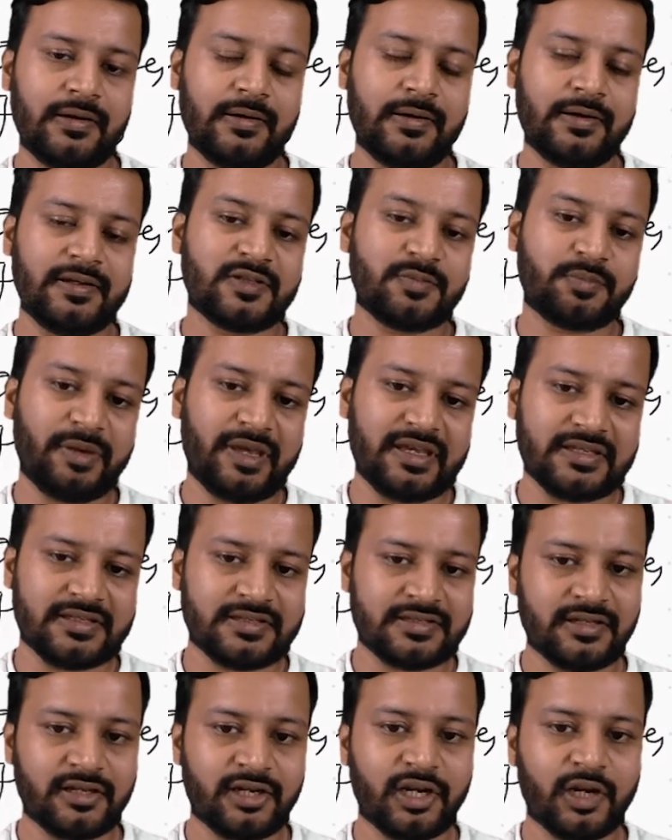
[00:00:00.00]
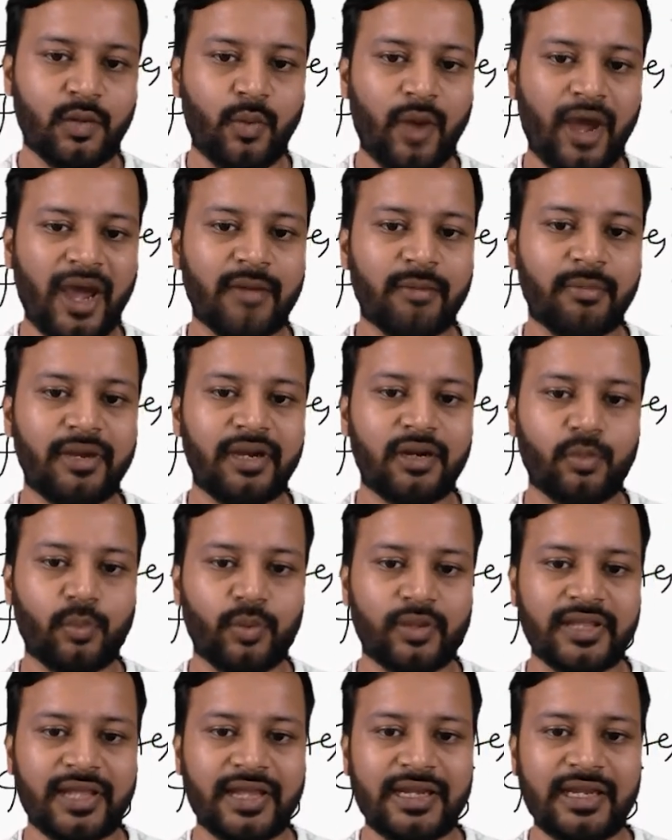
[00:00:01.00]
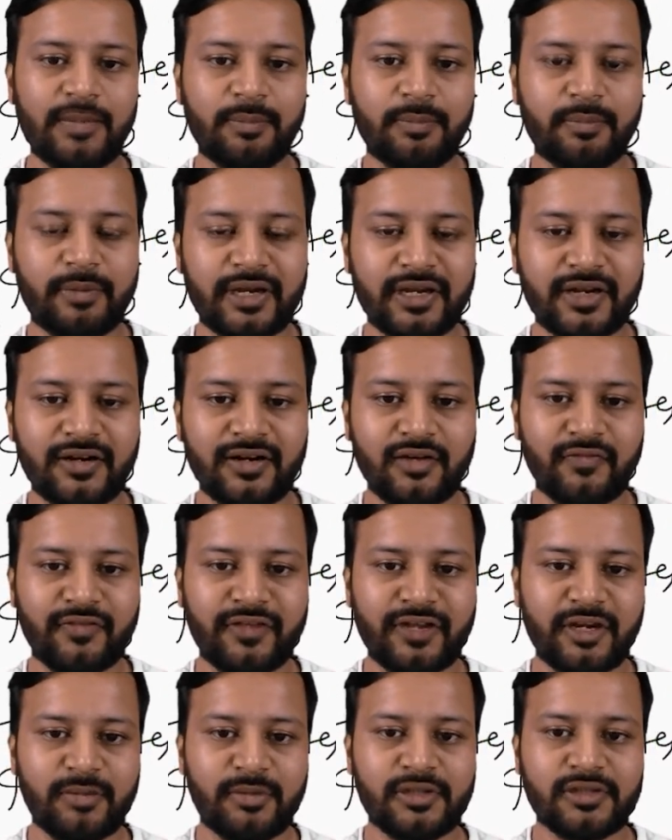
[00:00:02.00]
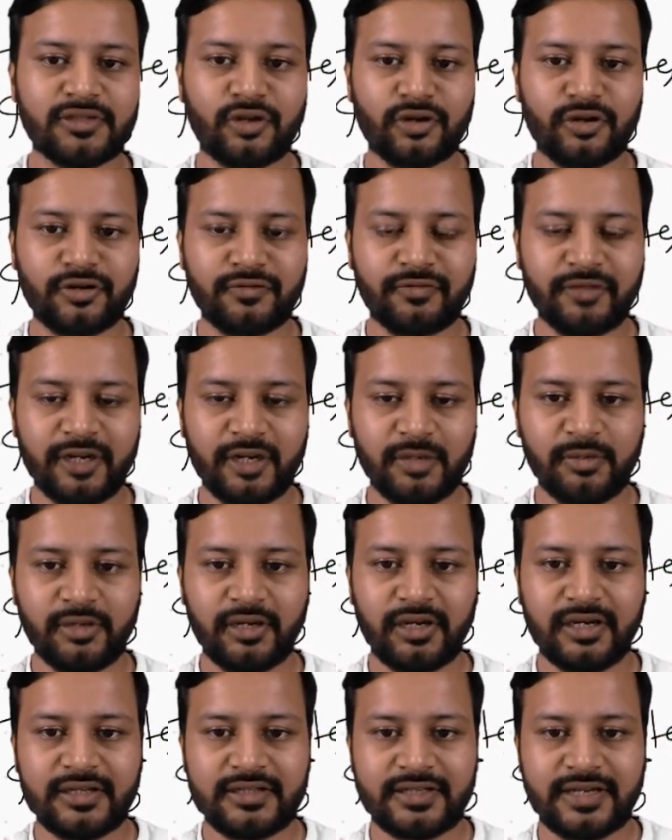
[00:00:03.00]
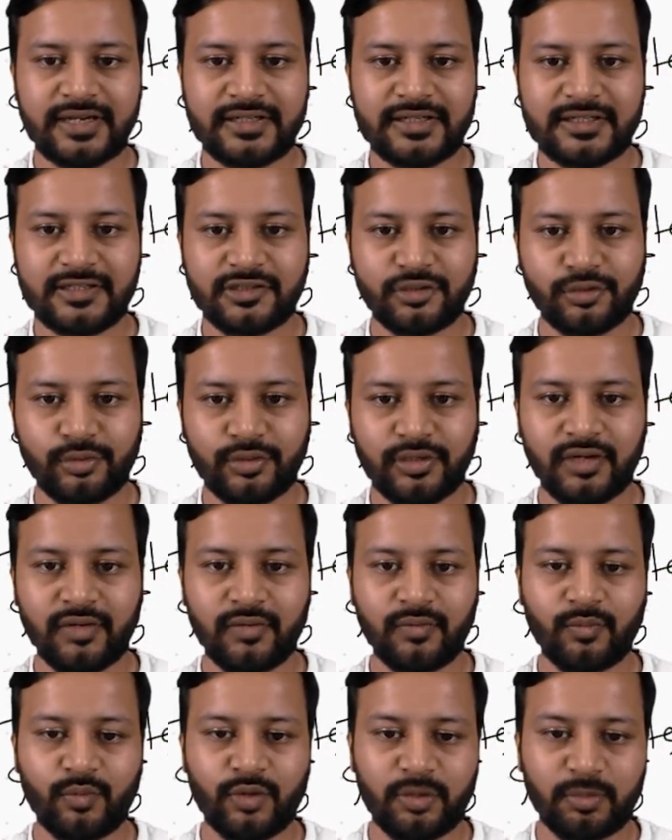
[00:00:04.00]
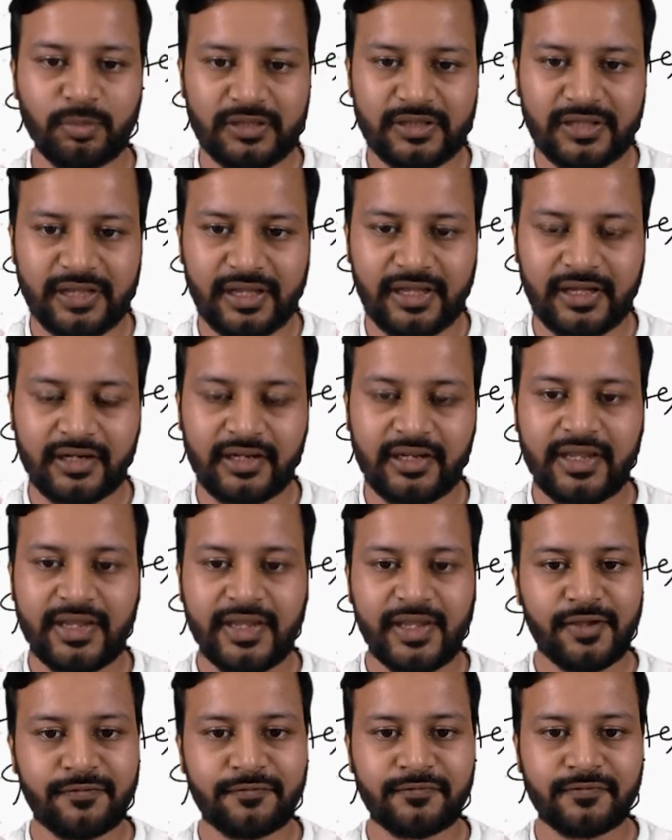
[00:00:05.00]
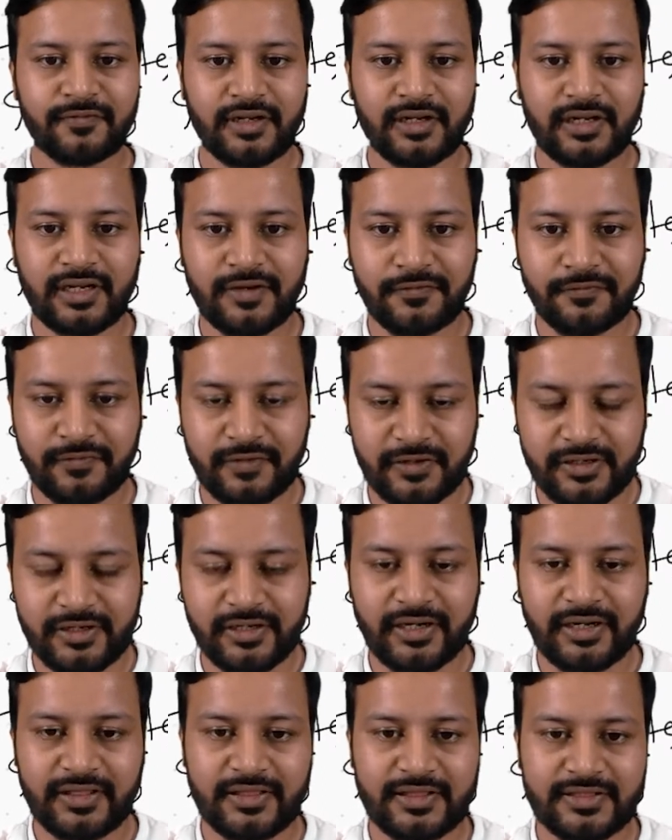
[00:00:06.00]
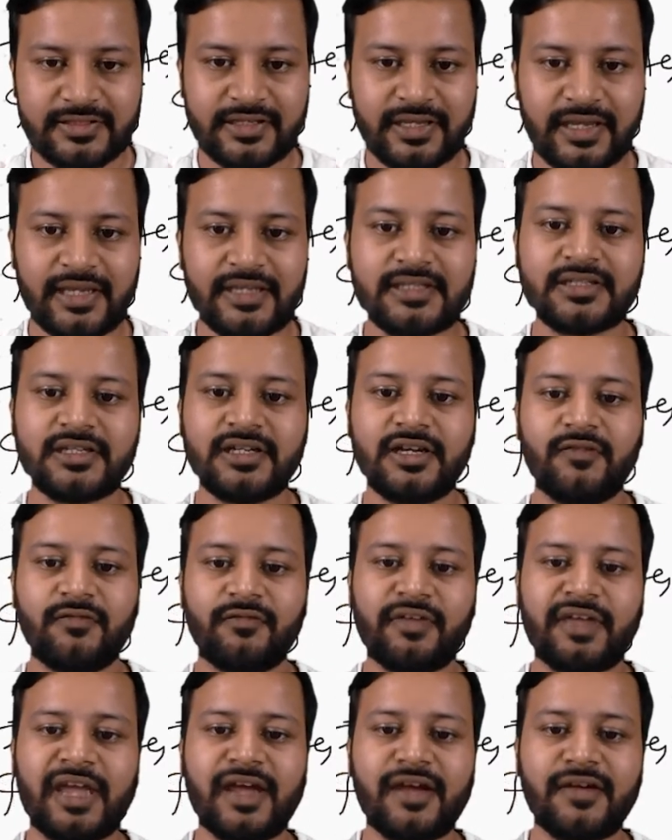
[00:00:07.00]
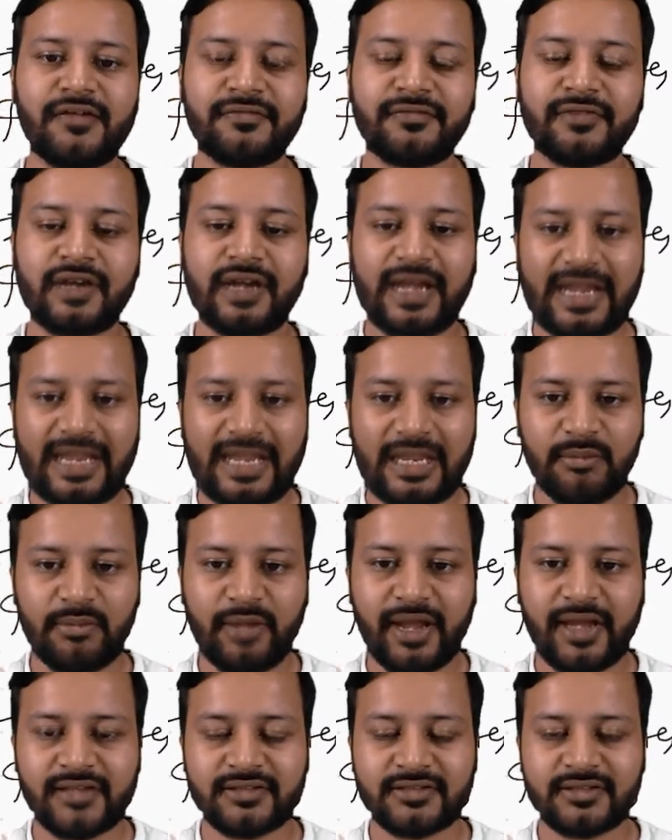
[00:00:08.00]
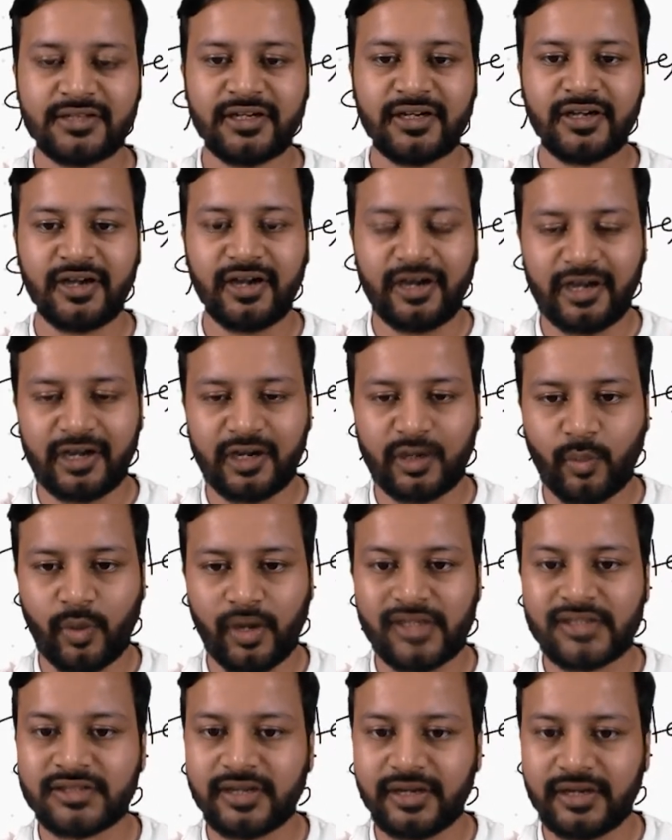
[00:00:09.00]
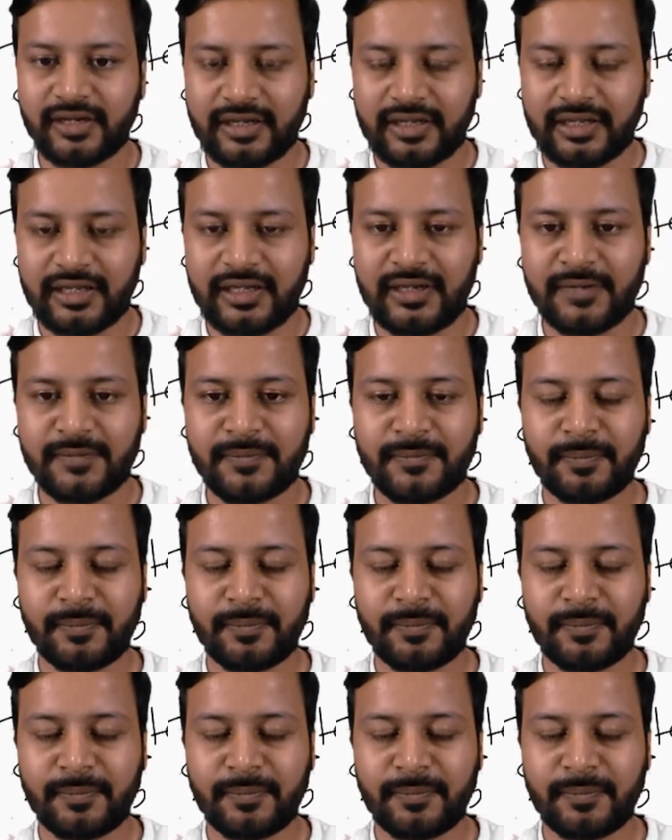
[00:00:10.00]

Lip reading: space requirement with any particular variable, sort of variable inside this union would be there if here in this case we have name as it requires 30